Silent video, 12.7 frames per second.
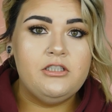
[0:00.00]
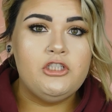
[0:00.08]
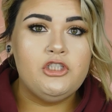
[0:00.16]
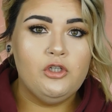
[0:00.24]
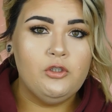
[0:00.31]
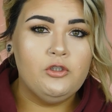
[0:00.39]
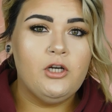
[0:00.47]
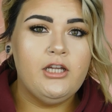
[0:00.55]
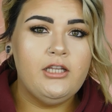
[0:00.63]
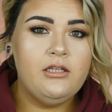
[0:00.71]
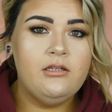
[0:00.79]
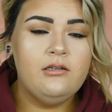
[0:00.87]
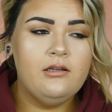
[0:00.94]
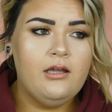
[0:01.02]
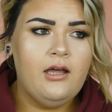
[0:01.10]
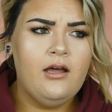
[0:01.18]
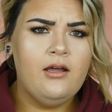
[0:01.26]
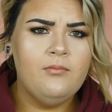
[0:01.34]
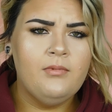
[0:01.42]
children,
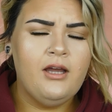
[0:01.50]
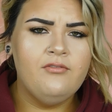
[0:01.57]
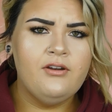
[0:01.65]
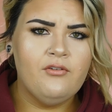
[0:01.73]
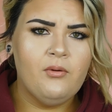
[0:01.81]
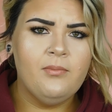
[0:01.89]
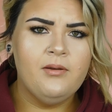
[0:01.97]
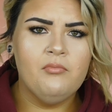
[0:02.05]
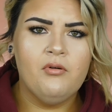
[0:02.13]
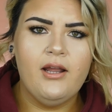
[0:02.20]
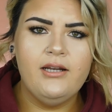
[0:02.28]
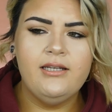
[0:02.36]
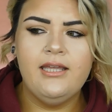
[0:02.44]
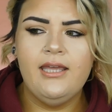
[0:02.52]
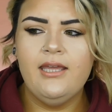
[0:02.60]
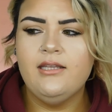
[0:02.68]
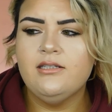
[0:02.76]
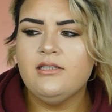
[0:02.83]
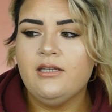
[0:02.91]
um, I've never been
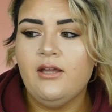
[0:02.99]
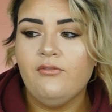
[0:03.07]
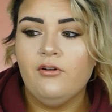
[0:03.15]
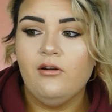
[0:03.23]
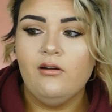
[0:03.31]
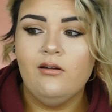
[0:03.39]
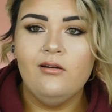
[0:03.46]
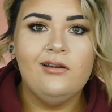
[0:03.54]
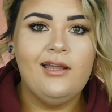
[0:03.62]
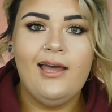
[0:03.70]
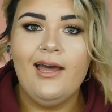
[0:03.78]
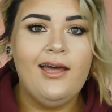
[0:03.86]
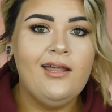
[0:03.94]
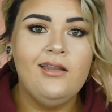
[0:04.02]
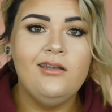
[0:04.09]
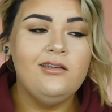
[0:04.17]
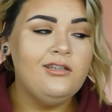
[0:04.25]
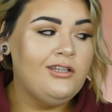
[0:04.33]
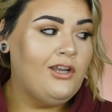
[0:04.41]
pregnant, never had,
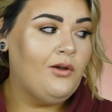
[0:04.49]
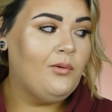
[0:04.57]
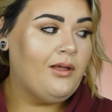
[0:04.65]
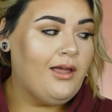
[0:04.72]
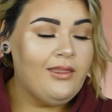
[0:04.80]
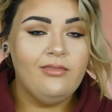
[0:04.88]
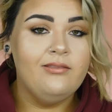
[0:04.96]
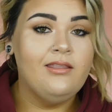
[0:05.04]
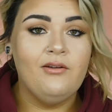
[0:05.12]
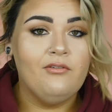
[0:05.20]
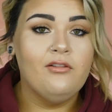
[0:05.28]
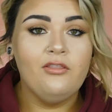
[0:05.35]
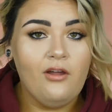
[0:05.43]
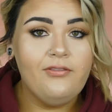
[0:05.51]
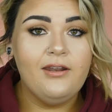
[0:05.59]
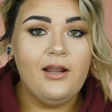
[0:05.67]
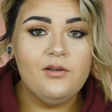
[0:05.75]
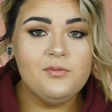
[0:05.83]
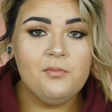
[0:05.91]
you know, I never thought
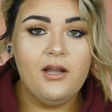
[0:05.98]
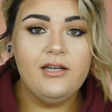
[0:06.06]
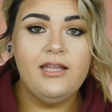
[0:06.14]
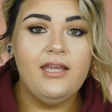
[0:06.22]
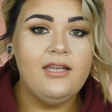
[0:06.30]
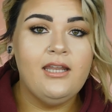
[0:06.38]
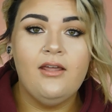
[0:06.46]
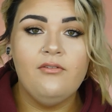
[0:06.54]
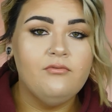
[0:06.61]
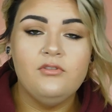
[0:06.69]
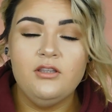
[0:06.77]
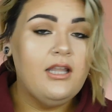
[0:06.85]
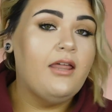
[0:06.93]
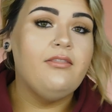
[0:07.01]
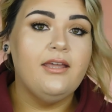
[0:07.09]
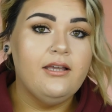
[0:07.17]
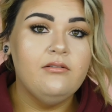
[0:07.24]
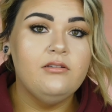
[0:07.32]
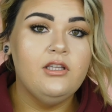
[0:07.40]
that I was pregnant, no,
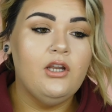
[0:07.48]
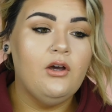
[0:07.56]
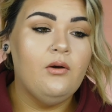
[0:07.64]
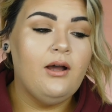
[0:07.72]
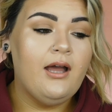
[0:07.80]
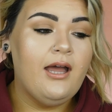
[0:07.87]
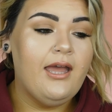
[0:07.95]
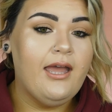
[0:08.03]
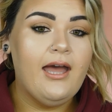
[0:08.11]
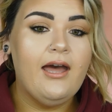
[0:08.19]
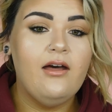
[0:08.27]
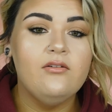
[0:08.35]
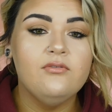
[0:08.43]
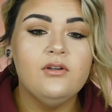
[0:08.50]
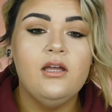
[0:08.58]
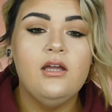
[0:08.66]
nothing, you know, I have